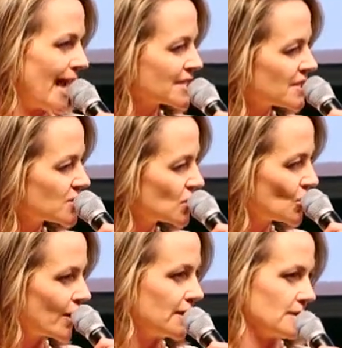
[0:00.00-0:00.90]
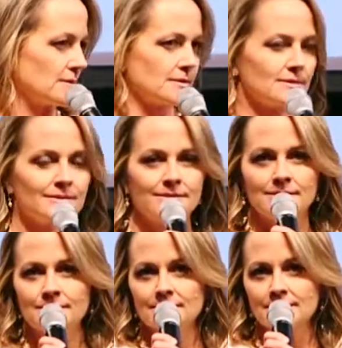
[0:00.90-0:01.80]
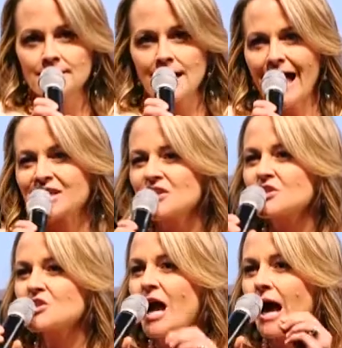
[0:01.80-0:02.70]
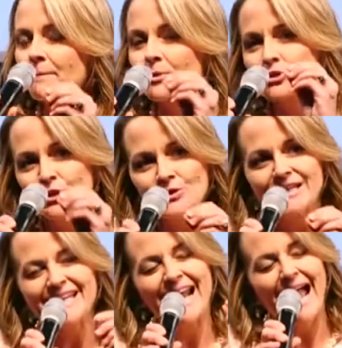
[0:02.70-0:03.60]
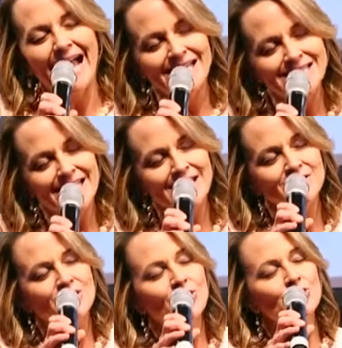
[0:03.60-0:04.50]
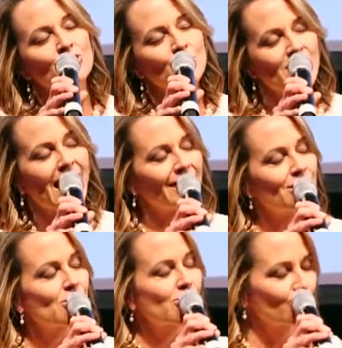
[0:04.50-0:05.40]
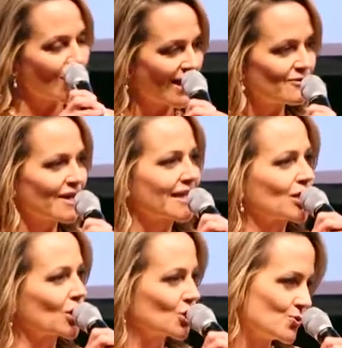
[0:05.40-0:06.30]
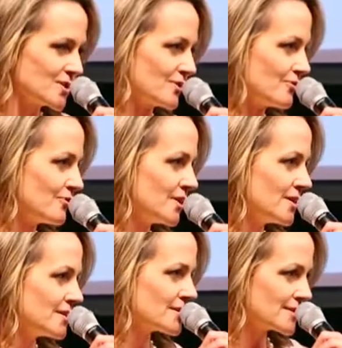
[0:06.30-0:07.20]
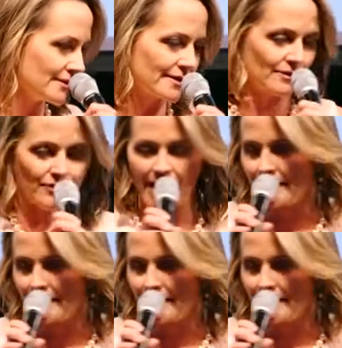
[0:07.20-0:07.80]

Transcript: access to greatness, access to opportunity, and access to that thriving and inclusive Silicon